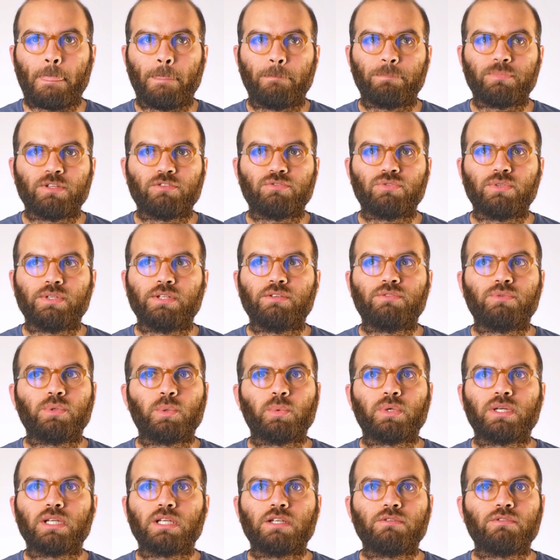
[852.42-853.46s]
If we
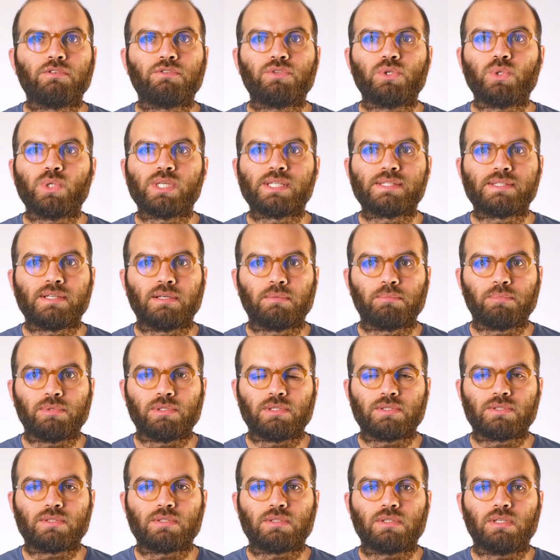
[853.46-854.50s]
want to give a few
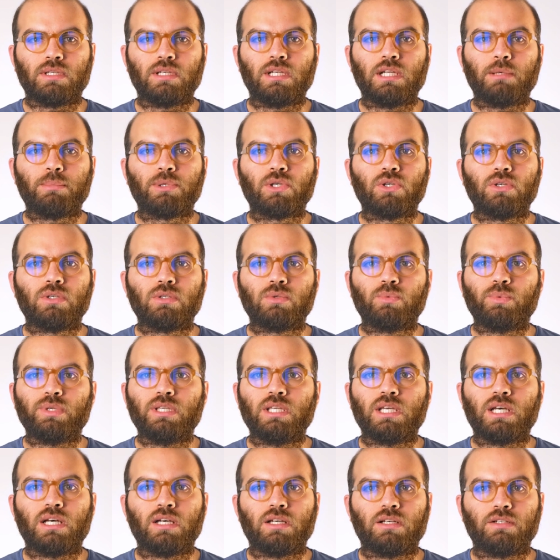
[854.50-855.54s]
examples, in Lebanon we
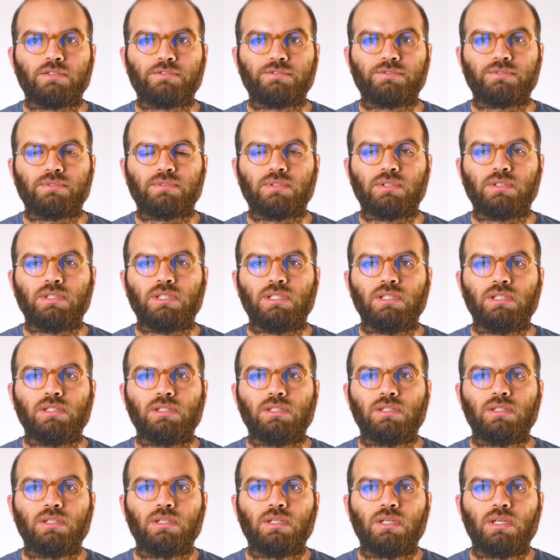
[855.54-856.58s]
have the
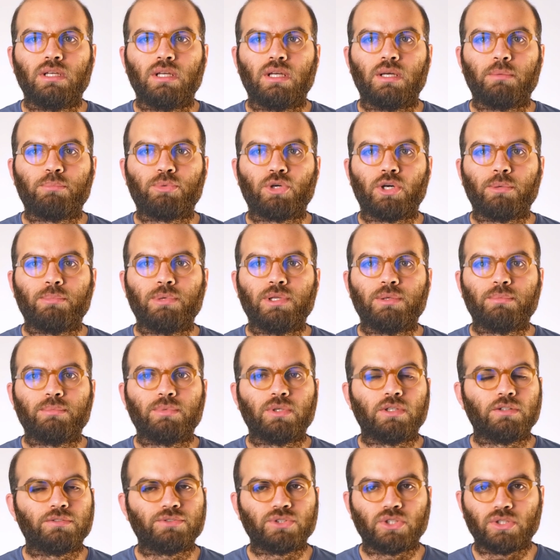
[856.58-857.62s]
problem
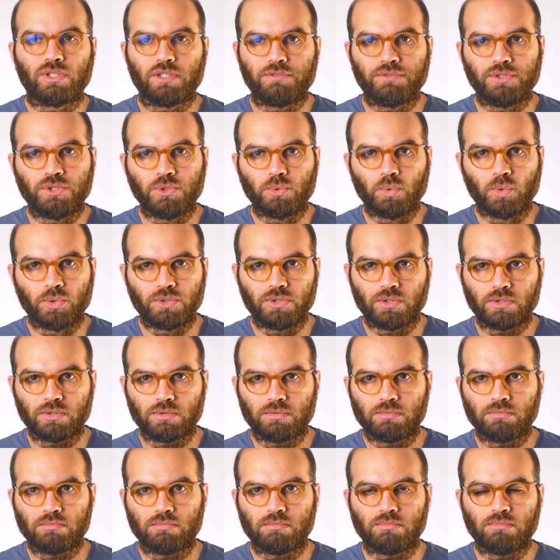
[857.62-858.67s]
of non-revenue water,
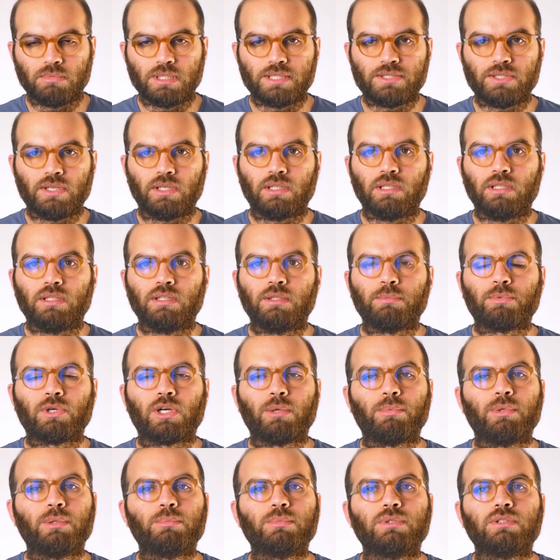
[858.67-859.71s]
basically the
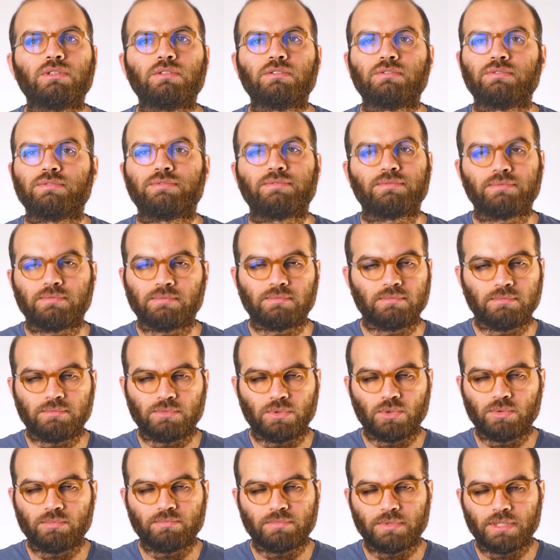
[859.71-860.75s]
problem of,
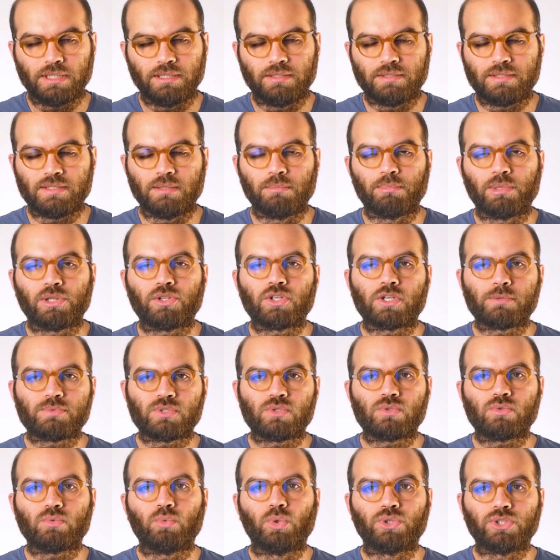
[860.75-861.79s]
in simple
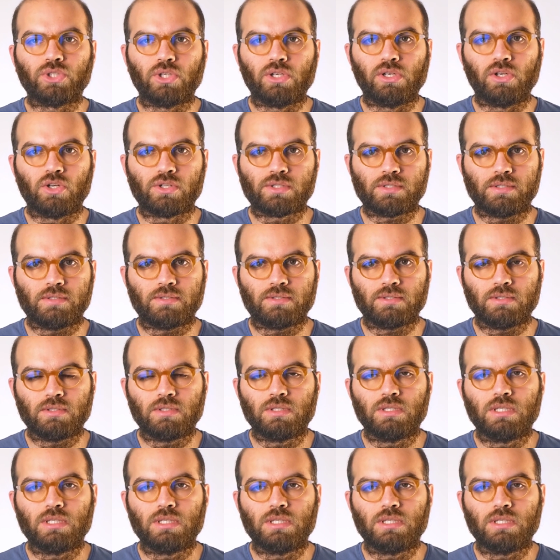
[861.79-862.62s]
terms, water losses.